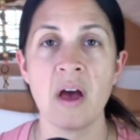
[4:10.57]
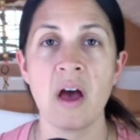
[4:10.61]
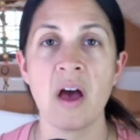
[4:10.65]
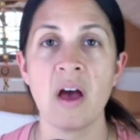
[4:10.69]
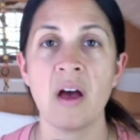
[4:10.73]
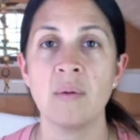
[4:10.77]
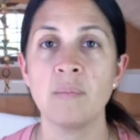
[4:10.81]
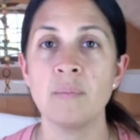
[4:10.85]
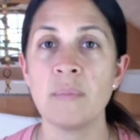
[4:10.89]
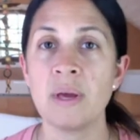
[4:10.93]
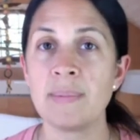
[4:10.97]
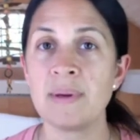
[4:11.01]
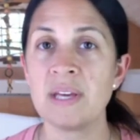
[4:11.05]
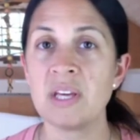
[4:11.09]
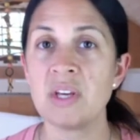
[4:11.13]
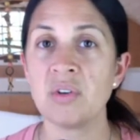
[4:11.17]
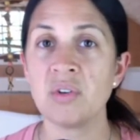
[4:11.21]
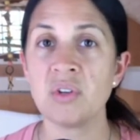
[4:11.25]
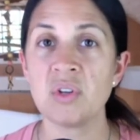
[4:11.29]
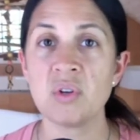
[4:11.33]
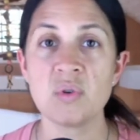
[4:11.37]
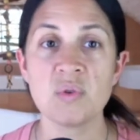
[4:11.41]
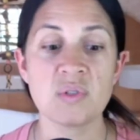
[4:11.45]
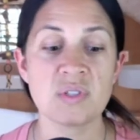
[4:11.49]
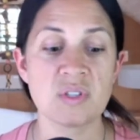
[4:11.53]
Um, maybe you'll
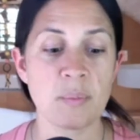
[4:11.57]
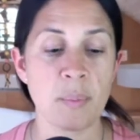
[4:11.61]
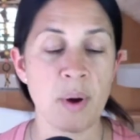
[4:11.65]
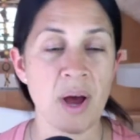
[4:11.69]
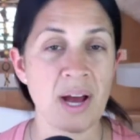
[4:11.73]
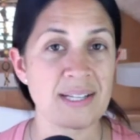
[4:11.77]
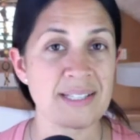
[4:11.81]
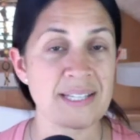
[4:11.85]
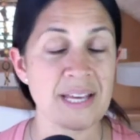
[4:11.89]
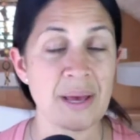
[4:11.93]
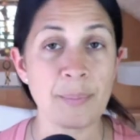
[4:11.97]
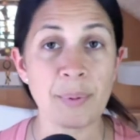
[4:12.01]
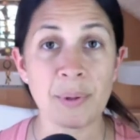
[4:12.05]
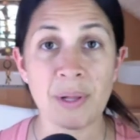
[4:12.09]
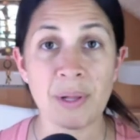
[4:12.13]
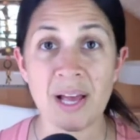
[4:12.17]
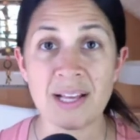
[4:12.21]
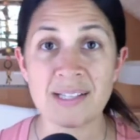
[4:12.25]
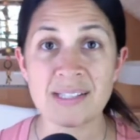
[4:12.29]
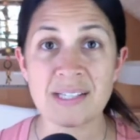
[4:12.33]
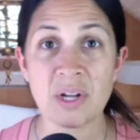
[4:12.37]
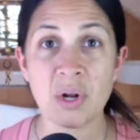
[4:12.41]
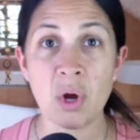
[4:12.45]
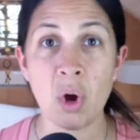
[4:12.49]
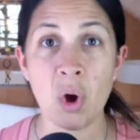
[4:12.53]
use the Potette
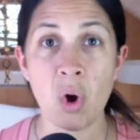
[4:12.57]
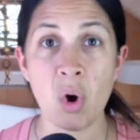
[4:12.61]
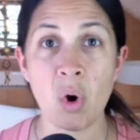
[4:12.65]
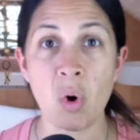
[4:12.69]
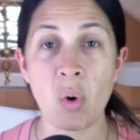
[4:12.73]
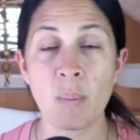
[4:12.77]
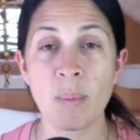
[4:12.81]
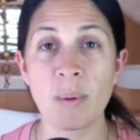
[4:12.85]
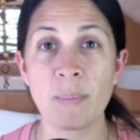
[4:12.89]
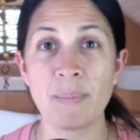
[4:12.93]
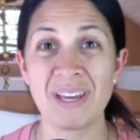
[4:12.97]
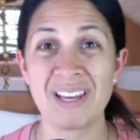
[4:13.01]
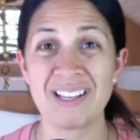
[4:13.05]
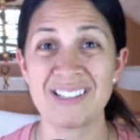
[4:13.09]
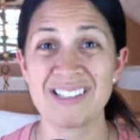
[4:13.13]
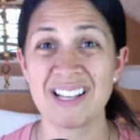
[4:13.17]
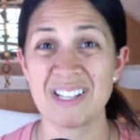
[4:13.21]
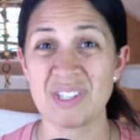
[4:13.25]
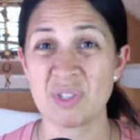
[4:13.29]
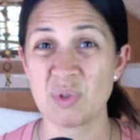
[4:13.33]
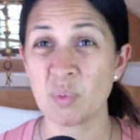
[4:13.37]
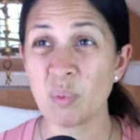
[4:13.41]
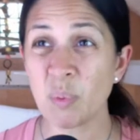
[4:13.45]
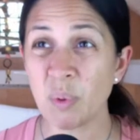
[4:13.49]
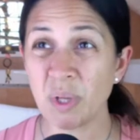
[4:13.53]
Plus at home because
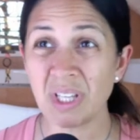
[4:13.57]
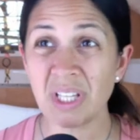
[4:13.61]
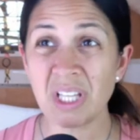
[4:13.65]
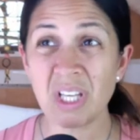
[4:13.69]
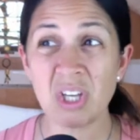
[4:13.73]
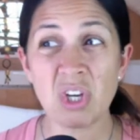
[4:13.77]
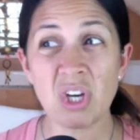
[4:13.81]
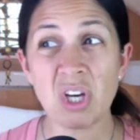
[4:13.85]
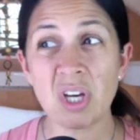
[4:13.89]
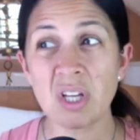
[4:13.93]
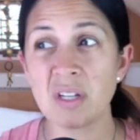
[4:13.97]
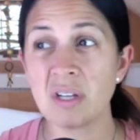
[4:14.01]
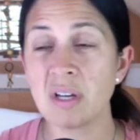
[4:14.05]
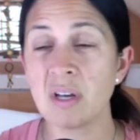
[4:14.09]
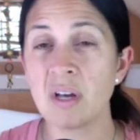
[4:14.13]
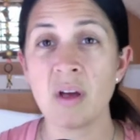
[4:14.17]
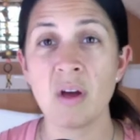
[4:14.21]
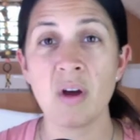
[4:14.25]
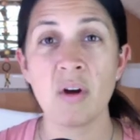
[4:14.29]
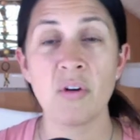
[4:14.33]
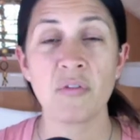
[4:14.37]
that's really good